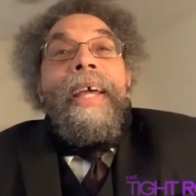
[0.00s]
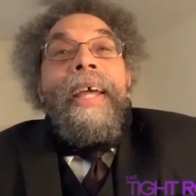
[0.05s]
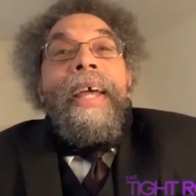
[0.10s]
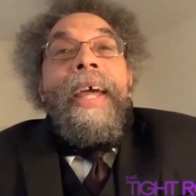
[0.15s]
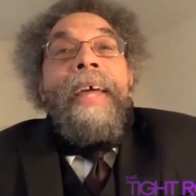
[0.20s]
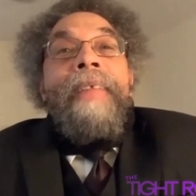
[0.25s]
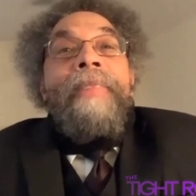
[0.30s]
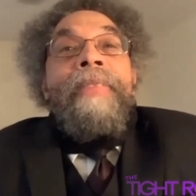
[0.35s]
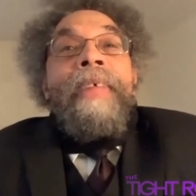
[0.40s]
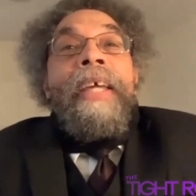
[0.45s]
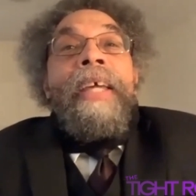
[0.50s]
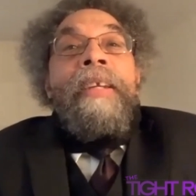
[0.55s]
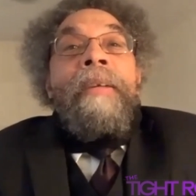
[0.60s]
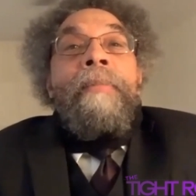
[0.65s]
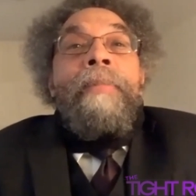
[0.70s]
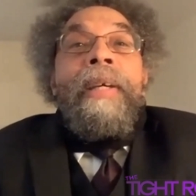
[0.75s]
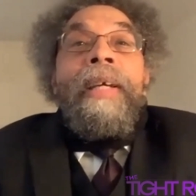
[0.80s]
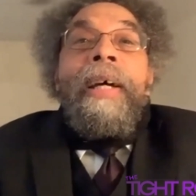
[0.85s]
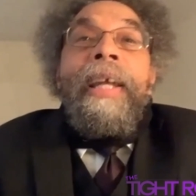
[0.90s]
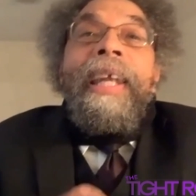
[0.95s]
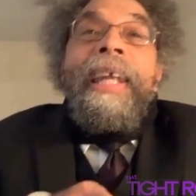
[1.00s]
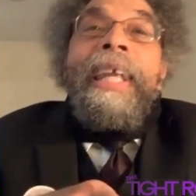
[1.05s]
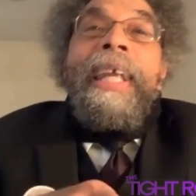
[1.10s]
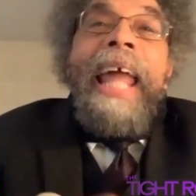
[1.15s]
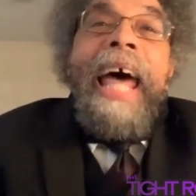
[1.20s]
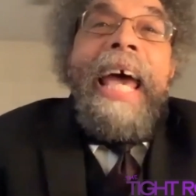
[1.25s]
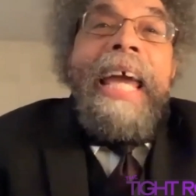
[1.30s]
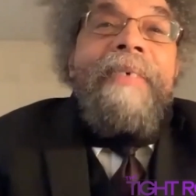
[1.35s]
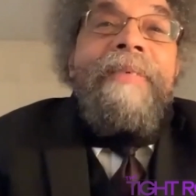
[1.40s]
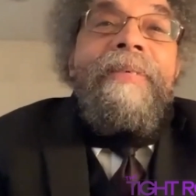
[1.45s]
And then to be a
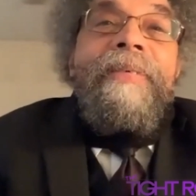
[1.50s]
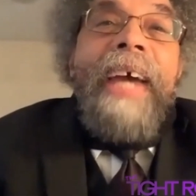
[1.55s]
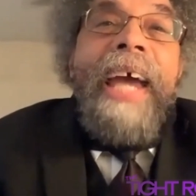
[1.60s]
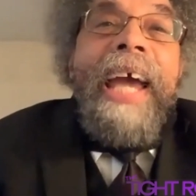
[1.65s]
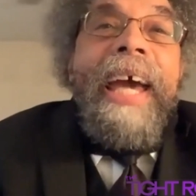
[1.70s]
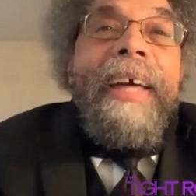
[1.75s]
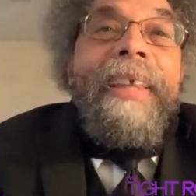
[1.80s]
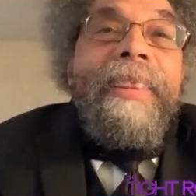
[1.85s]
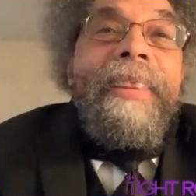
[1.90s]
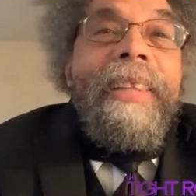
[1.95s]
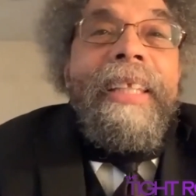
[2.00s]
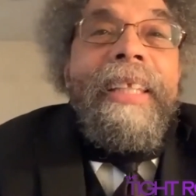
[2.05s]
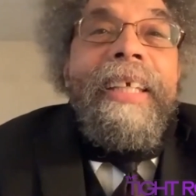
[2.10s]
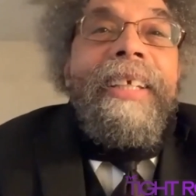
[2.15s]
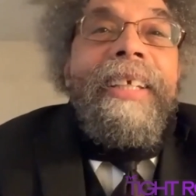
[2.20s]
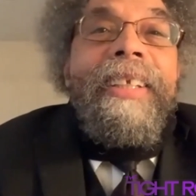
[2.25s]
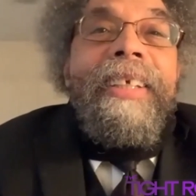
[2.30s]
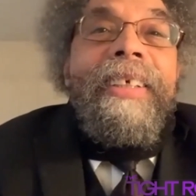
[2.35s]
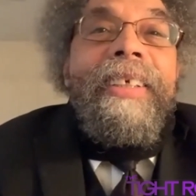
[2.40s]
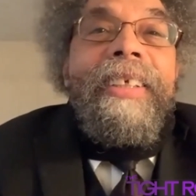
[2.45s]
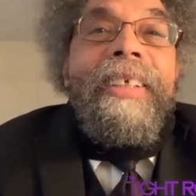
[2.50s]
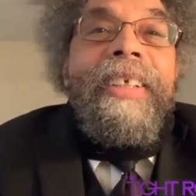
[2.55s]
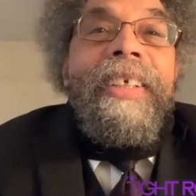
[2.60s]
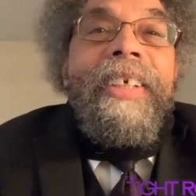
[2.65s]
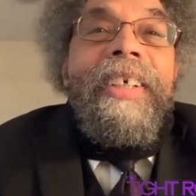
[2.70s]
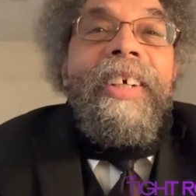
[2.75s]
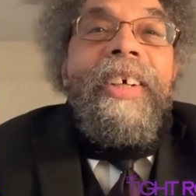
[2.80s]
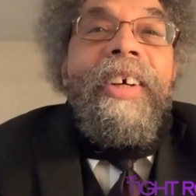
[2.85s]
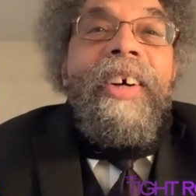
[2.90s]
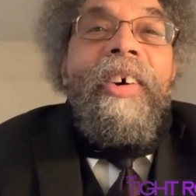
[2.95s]
life athlete,
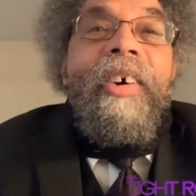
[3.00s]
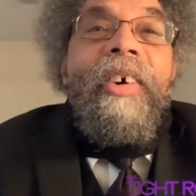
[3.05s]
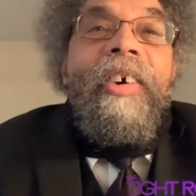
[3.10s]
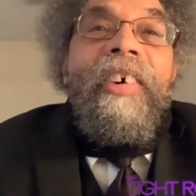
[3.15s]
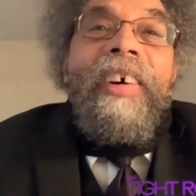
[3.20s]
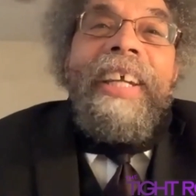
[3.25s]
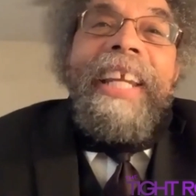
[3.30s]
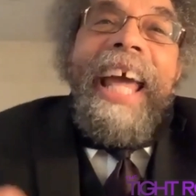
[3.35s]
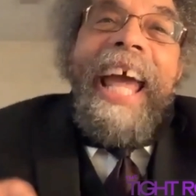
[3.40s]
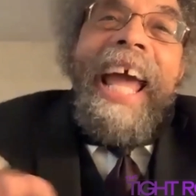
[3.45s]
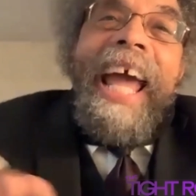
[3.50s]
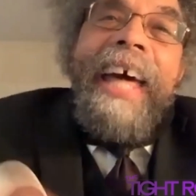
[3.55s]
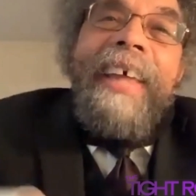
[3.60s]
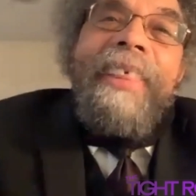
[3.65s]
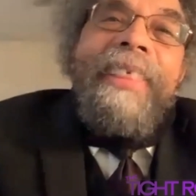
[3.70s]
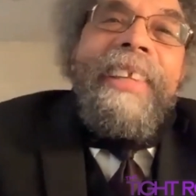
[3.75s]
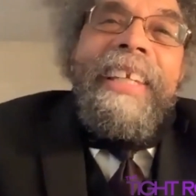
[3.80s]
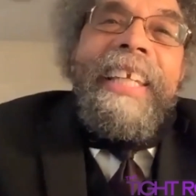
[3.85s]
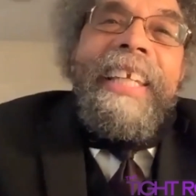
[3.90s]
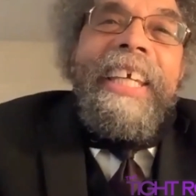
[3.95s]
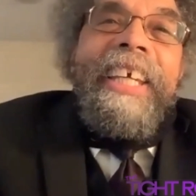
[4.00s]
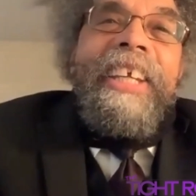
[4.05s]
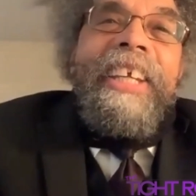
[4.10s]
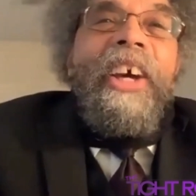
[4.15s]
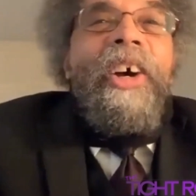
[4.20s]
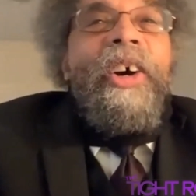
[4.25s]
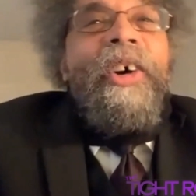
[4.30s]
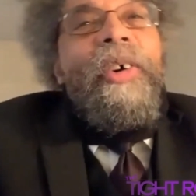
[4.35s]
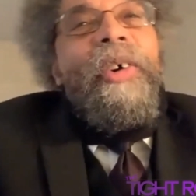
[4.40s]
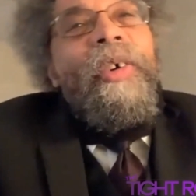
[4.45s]
or an athlete
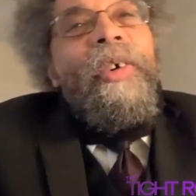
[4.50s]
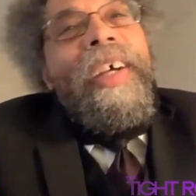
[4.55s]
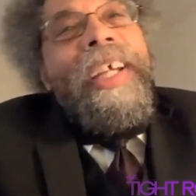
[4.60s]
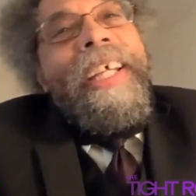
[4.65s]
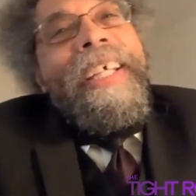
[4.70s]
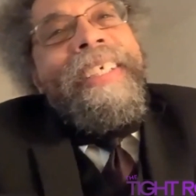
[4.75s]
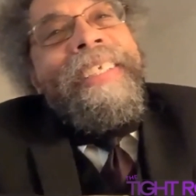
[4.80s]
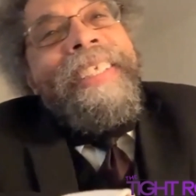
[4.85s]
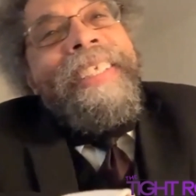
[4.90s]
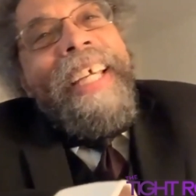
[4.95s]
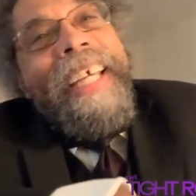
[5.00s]
who is